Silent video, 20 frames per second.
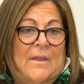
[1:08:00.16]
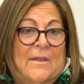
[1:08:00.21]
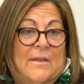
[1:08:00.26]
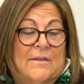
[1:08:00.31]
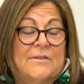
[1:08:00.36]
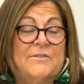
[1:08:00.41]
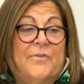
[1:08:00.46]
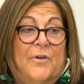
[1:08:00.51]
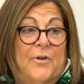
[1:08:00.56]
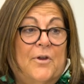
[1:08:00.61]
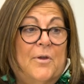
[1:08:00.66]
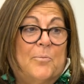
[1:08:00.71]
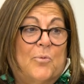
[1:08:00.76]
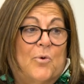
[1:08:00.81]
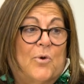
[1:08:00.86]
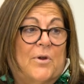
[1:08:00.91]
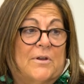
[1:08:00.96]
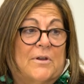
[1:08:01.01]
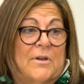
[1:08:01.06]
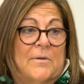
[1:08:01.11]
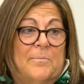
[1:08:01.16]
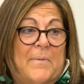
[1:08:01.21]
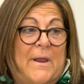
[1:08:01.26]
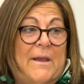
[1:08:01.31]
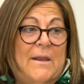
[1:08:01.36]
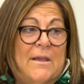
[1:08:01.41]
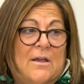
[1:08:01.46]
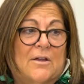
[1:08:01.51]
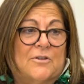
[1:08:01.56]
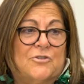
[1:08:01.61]
It's very important in
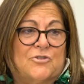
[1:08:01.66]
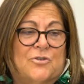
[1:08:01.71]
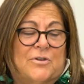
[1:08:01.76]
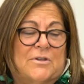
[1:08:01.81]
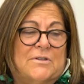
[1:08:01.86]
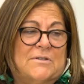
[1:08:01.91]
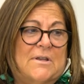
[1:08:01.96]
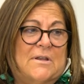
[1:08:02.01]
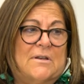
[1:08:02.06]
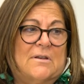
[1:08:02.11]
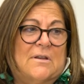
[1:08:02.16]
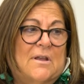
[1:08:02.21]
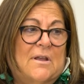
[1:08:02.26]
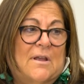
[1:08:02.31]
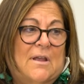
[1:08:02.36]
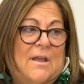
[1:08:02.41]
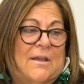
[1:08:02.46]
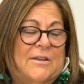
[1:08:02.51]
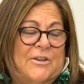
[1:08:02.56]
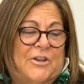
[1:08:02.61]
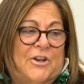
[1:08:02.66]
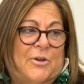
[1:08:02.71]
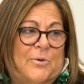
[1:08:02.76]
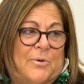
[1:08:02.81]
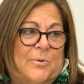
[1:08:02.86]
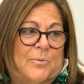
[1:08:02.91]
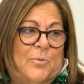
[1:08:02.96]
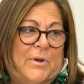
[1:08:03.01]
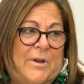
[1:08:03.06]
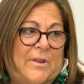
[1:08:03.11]
many countries. And, you
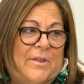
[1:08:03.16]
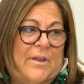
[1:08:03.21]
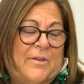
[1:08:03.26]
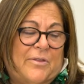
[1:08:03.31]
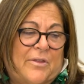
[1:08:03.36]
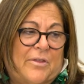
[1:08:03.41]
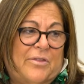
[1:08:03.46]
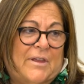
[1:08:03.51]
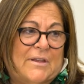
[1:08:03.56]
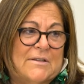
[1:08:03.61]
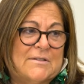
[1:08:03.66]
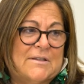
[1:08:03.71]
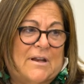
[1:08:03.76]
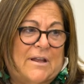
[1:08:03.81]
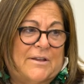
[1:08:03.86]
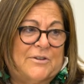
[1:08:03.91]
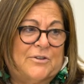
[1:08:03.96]
know, and one of the other things that I